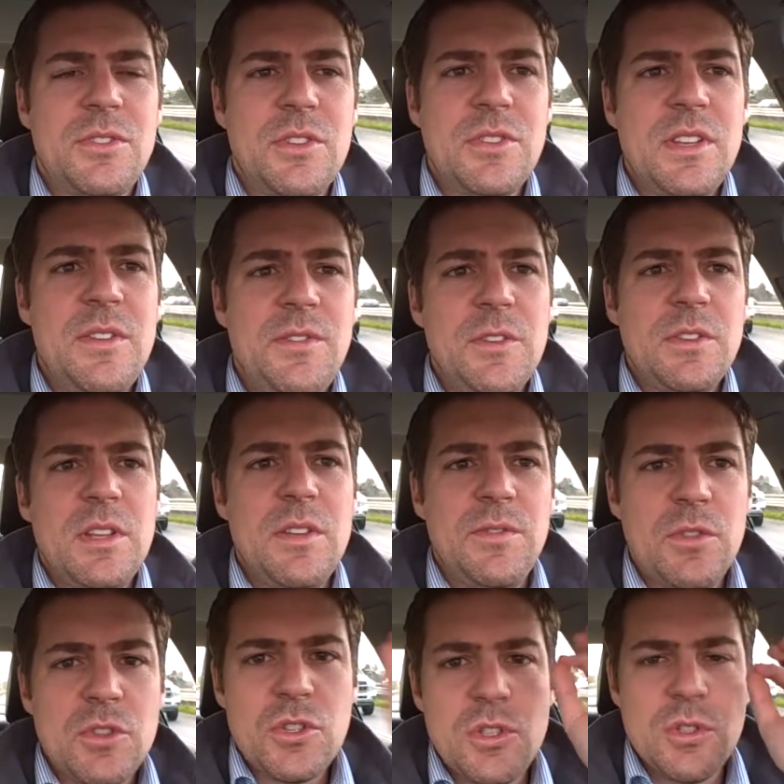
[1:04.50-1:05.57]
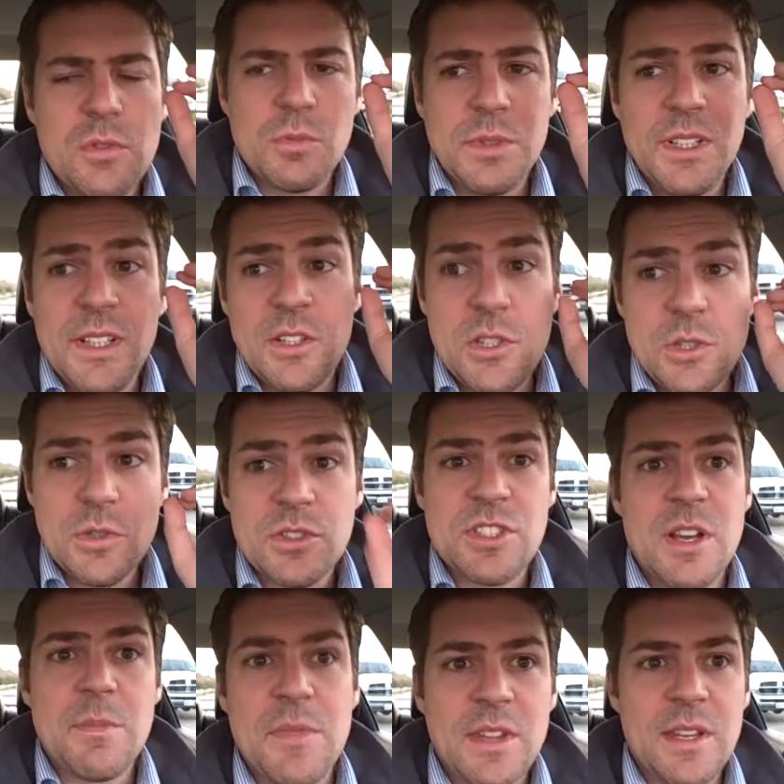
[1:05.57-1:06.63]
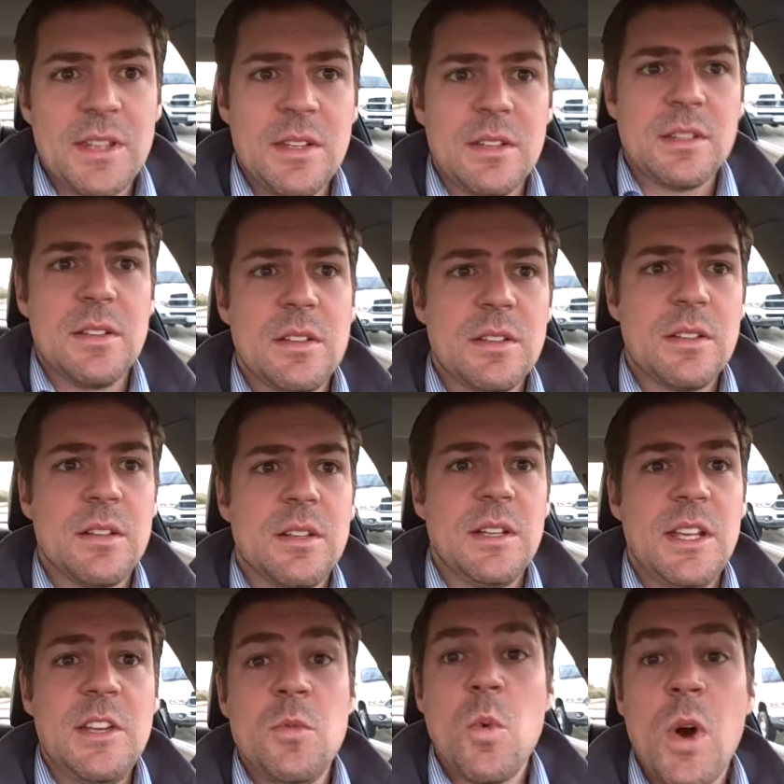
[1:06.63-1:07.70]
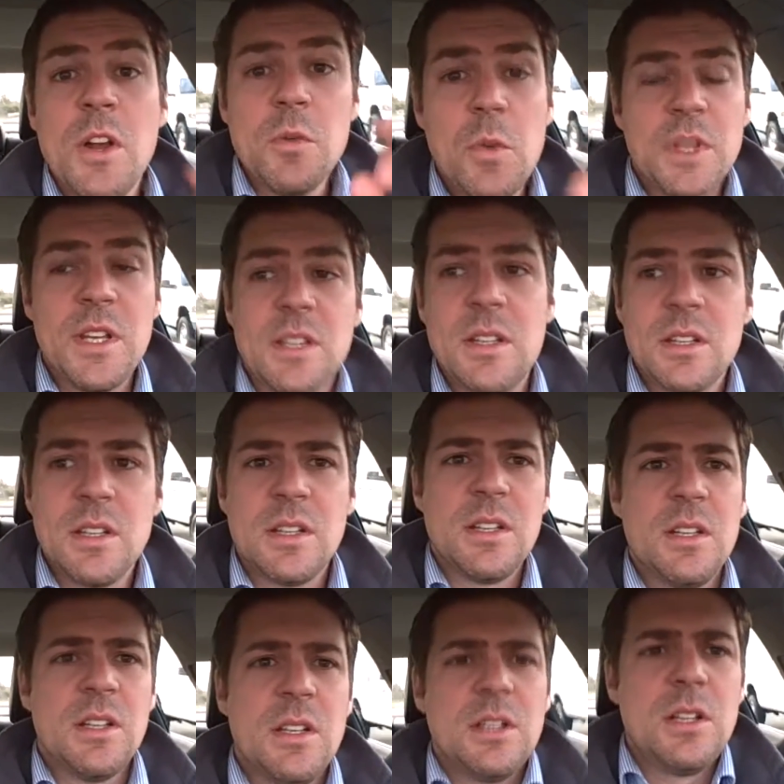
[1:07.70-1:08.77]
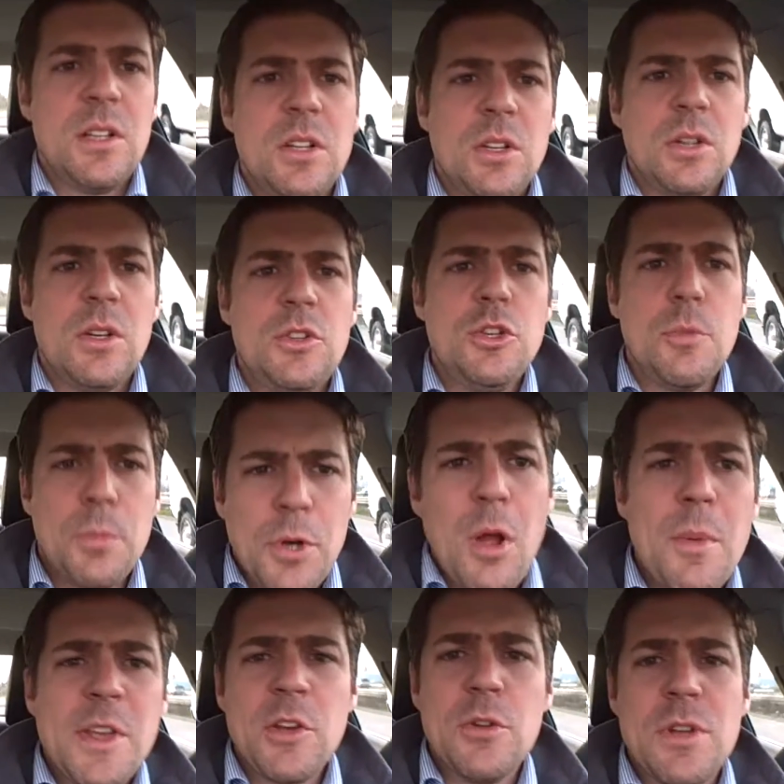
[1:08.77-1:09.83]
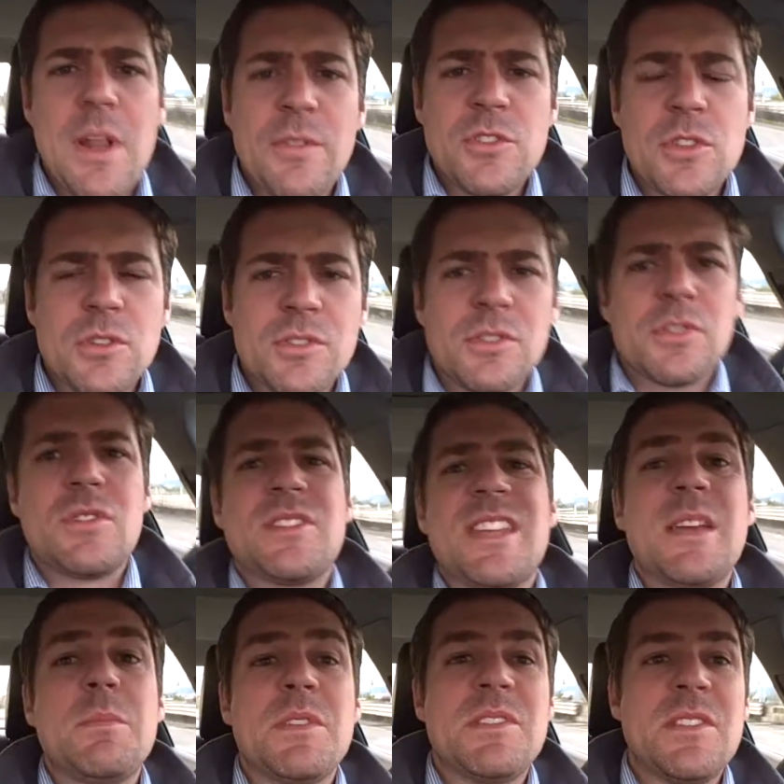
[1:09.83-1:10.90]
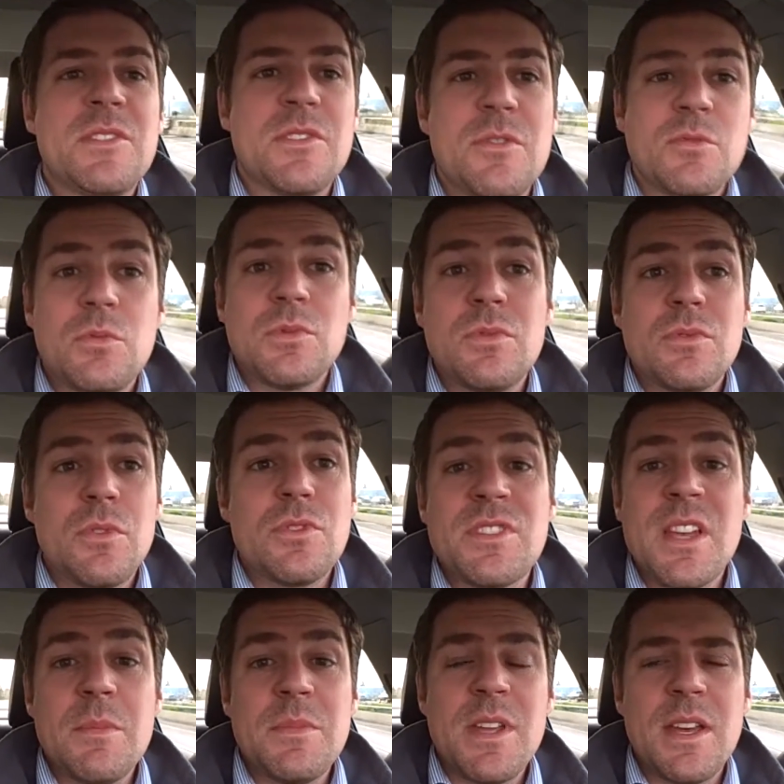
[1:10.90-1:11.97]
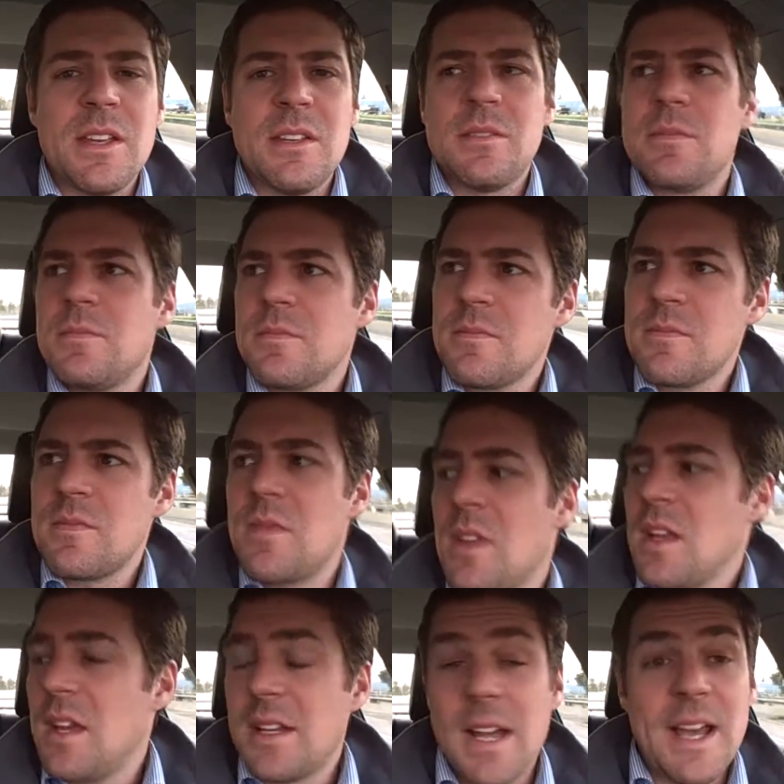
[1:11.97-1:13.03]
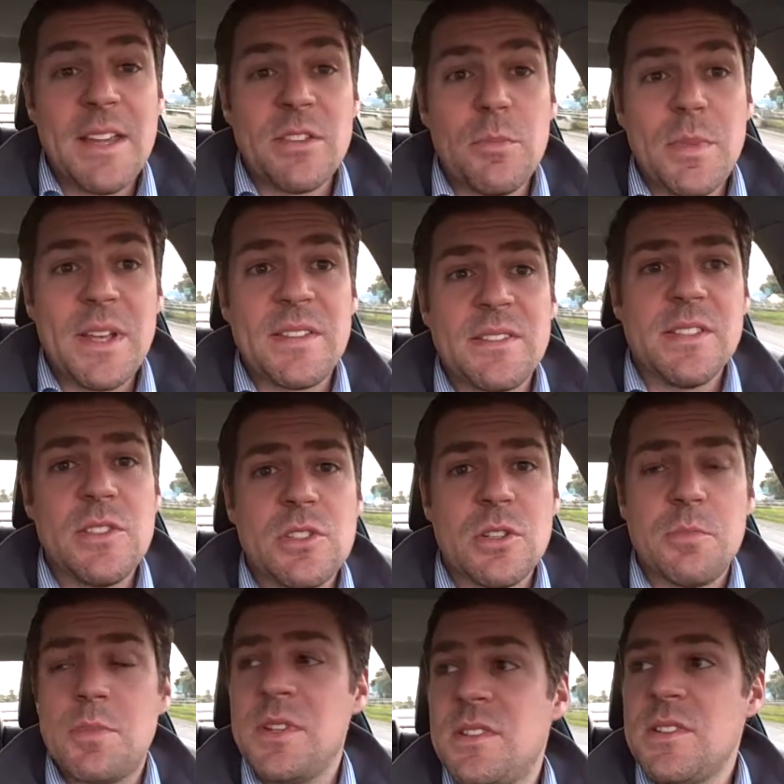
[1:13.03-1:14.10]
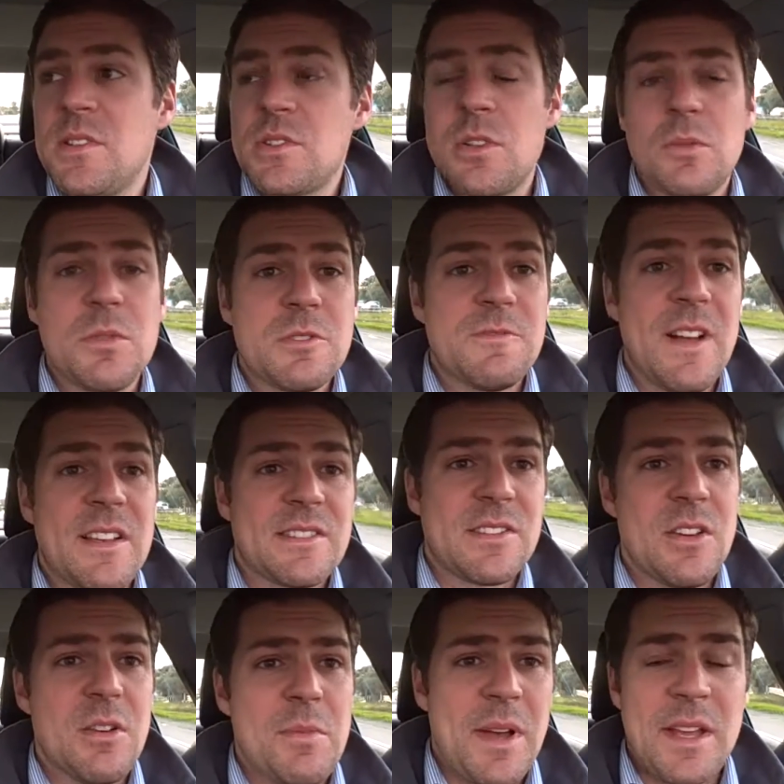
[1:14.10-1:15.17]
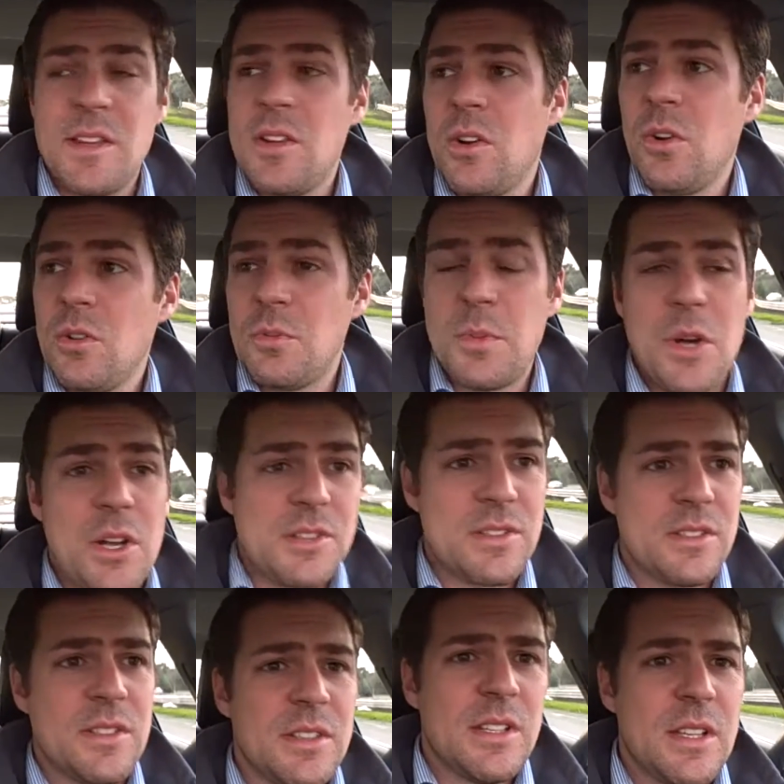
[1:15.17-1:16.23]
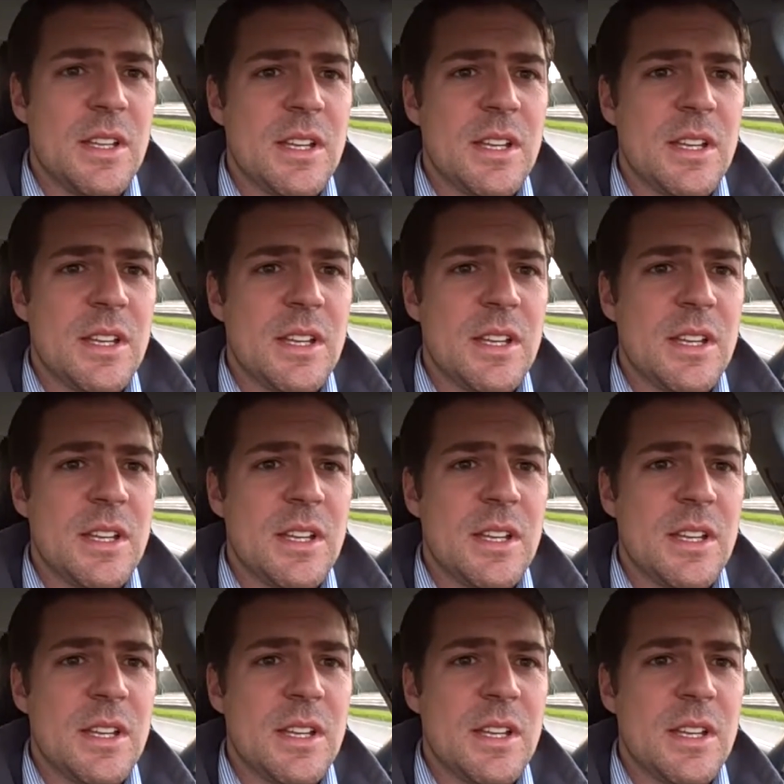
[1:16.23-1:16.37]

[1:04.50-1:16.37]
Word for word: that if you, if you ch really choose something in one week, you probably could have chosen the same decision the same day. And I had the best teacher. Best teacher was Vincent, my old boss.